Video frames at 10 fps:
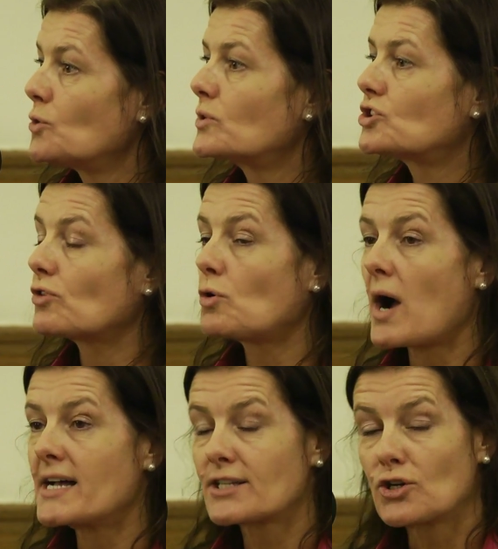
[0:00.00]
which
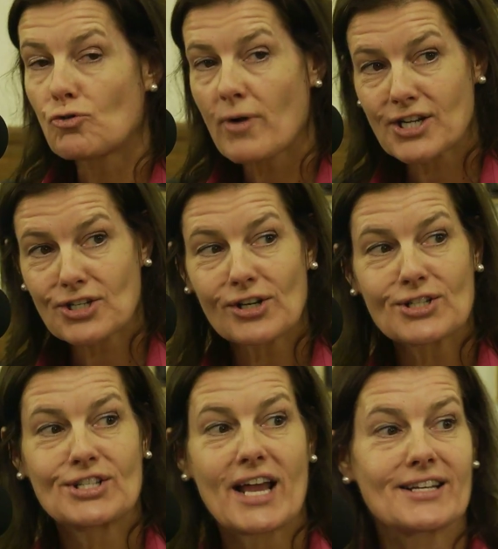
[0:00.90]
requires congressional
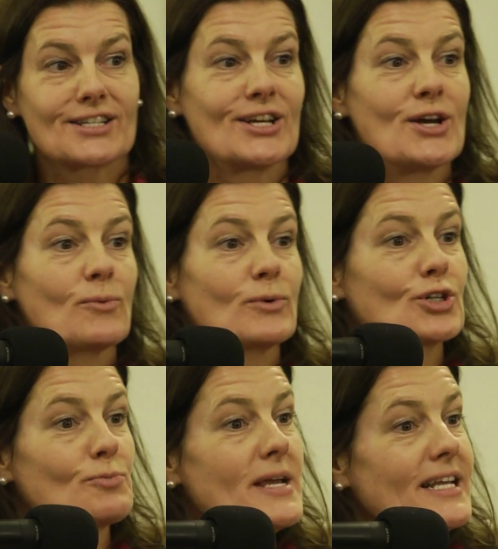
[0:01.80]
assent,
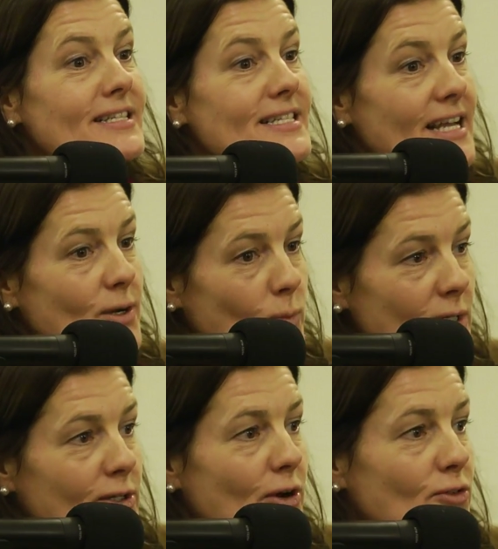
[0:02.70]
which means it
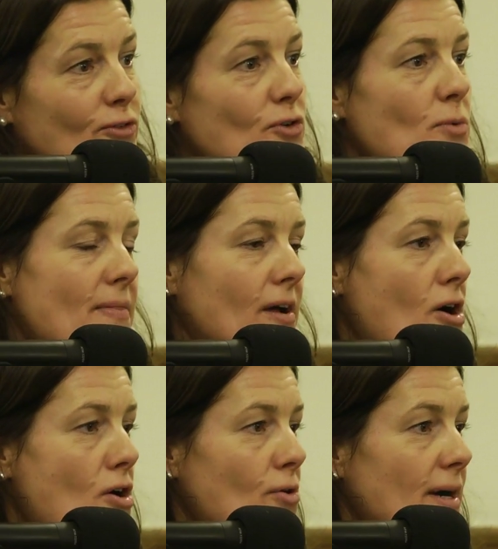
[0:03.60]
will go through when the
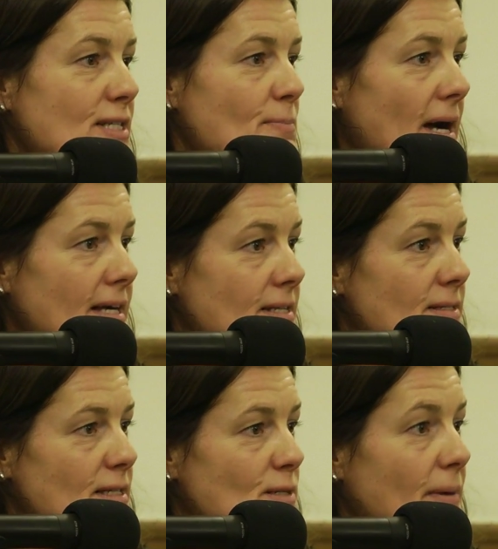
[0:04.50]
Congress
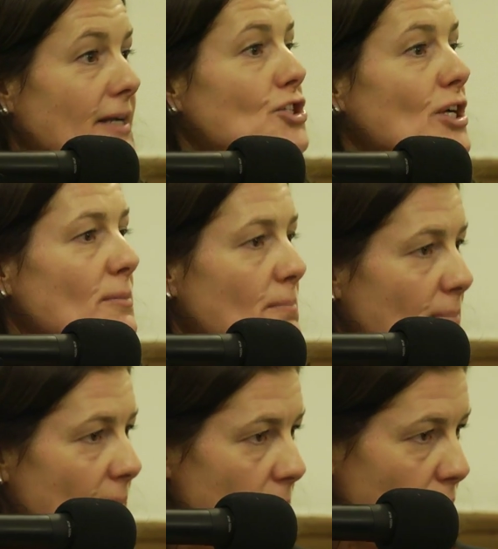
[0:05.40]
passes its budget,
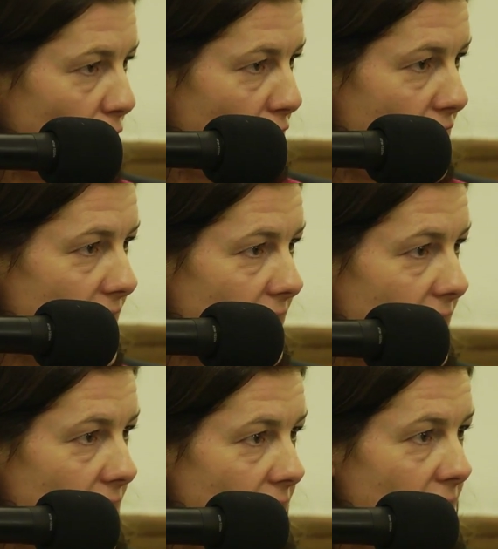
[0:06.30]
people think.